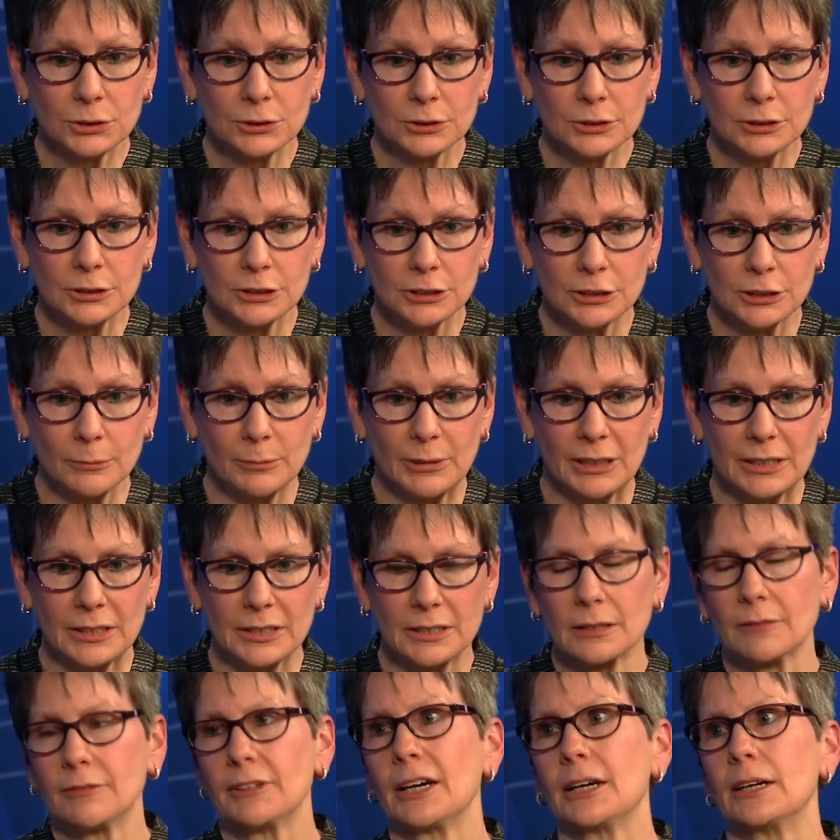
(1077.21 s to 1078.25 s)
determinants
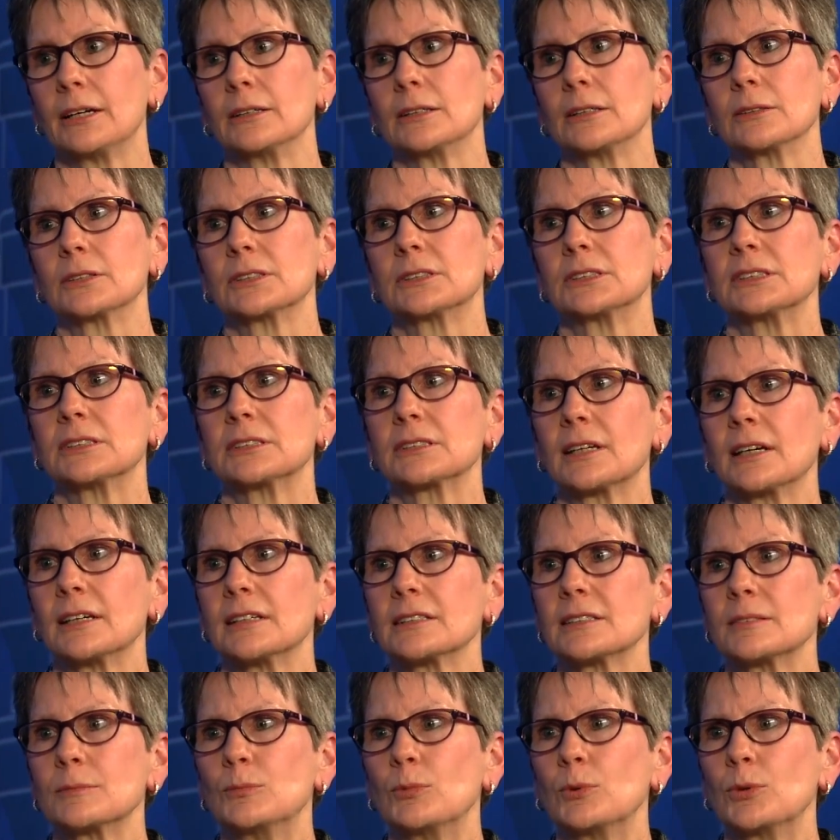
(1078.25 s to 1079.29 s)
of health
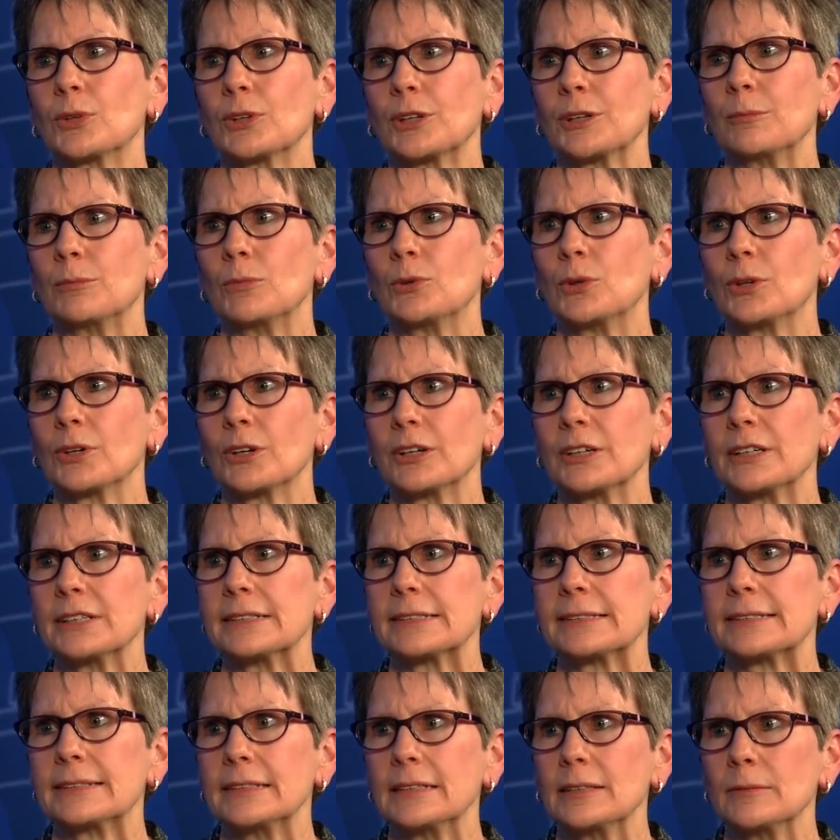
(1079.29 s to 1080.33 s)
discussed more and more, it
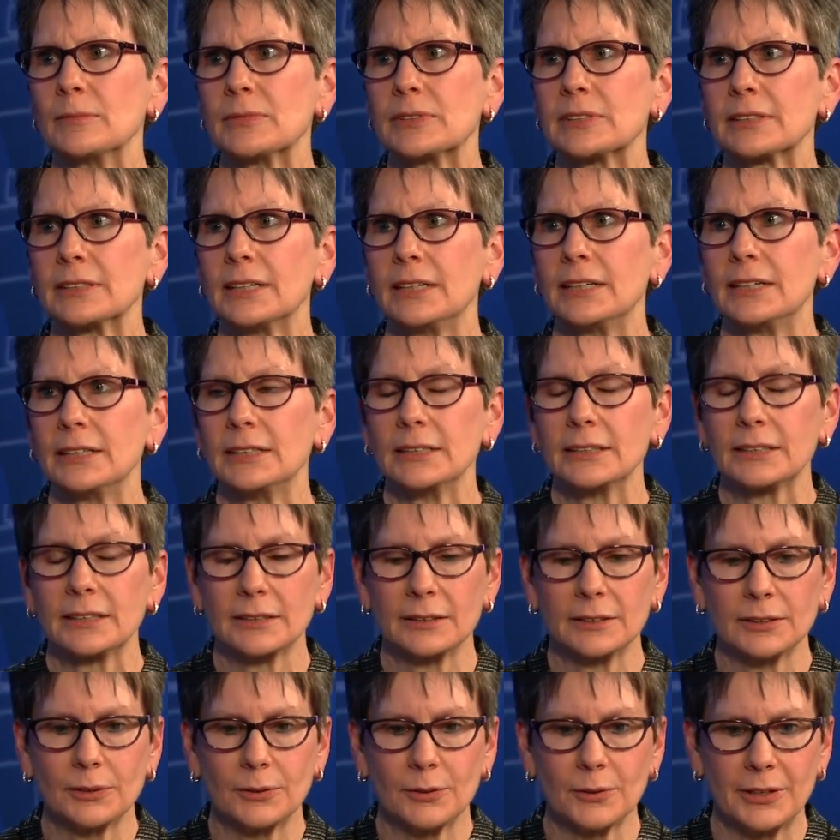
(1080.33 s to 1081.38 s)
seems like.
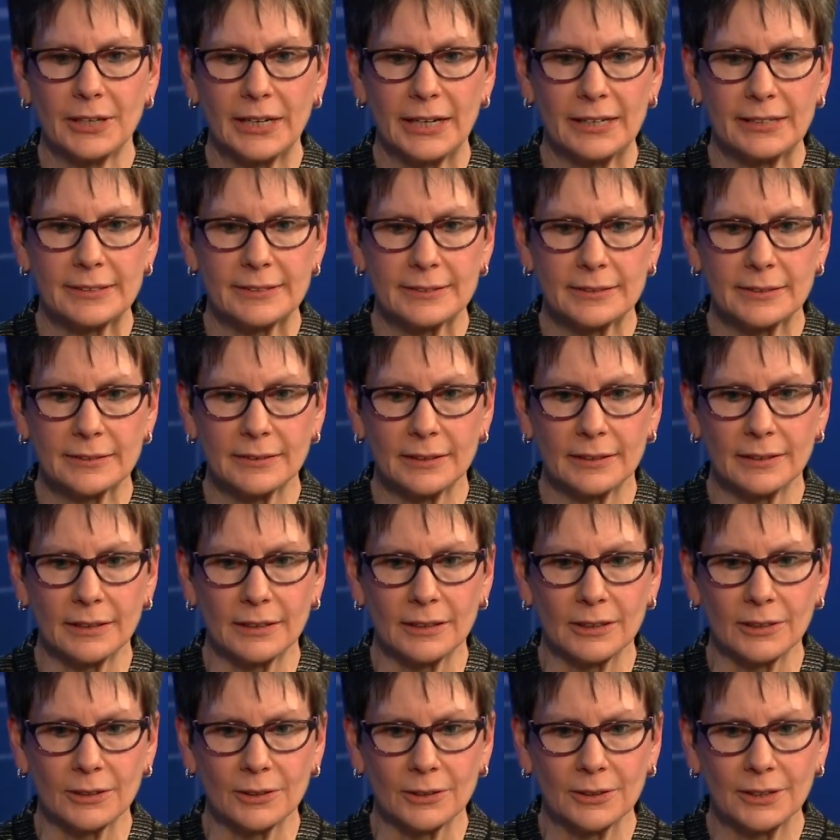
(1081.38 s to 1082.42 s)
That's
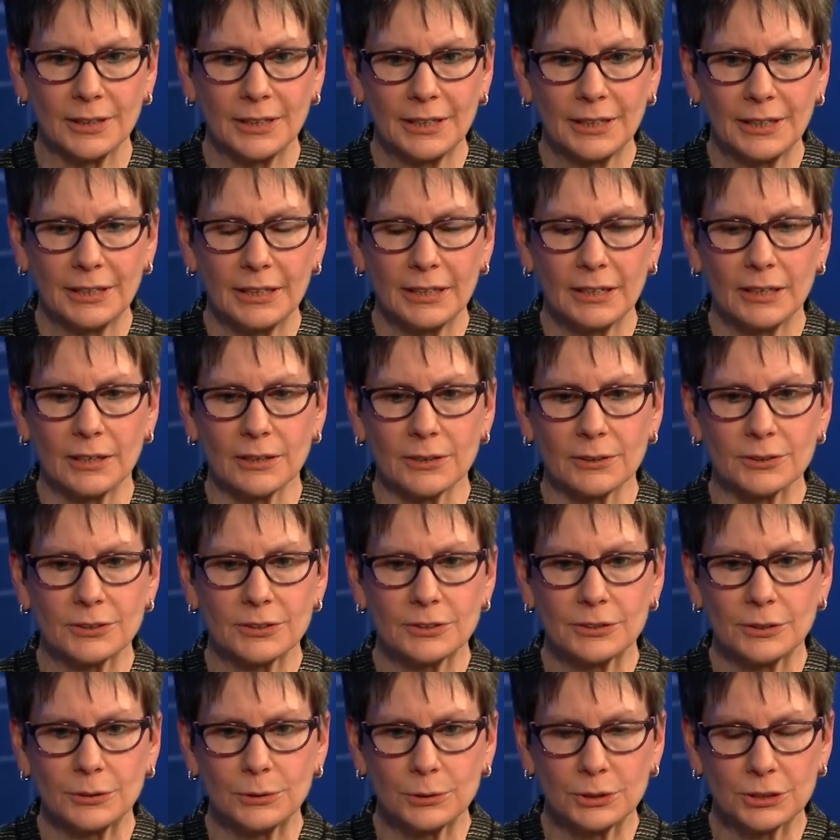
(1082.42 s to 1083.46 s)
our
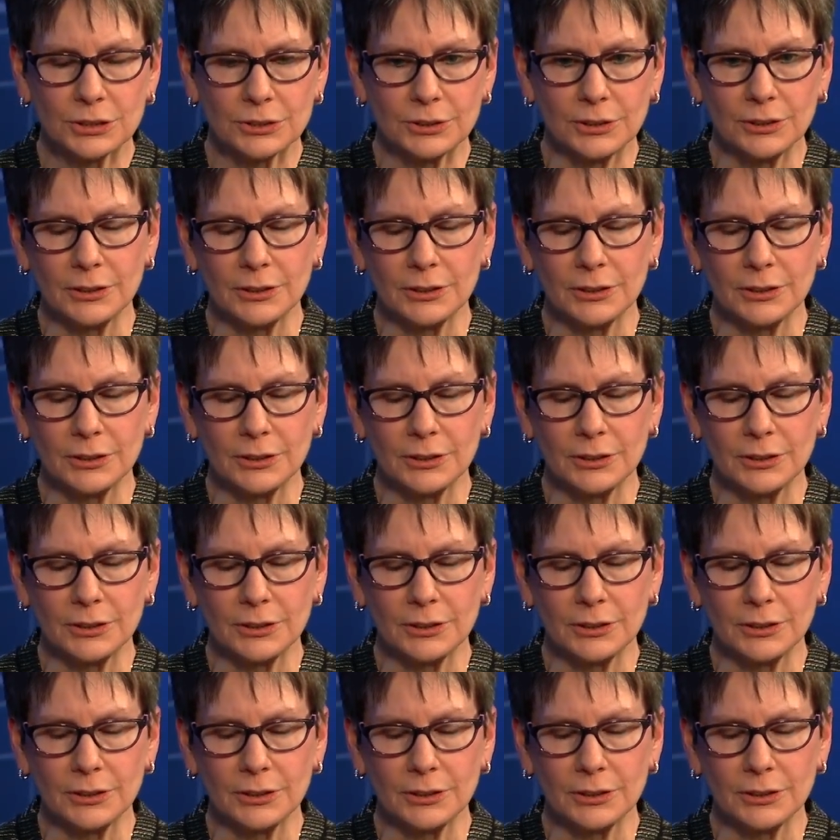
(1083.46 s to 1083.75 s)
social,